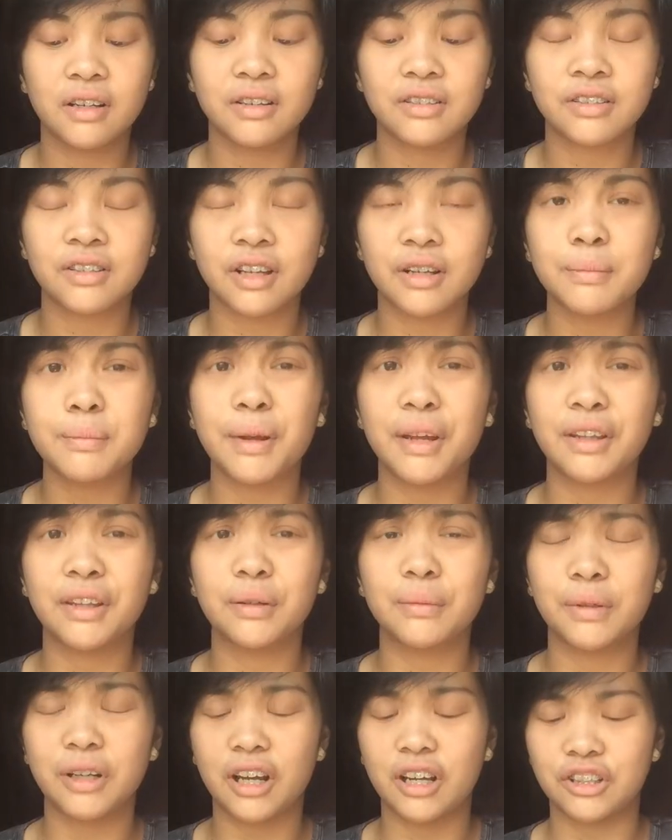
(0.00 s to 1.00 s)

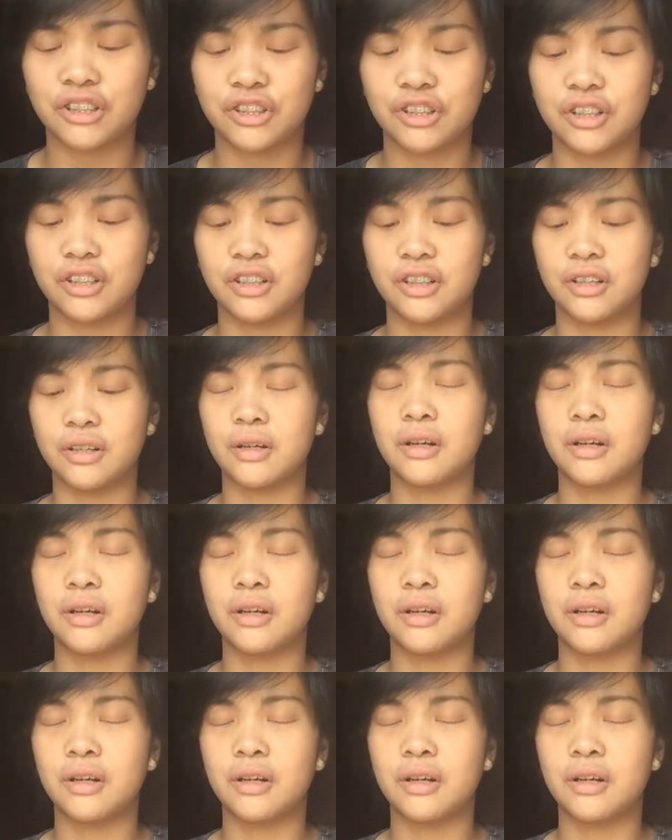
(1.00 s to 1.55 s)
Sunbathing with Ashton.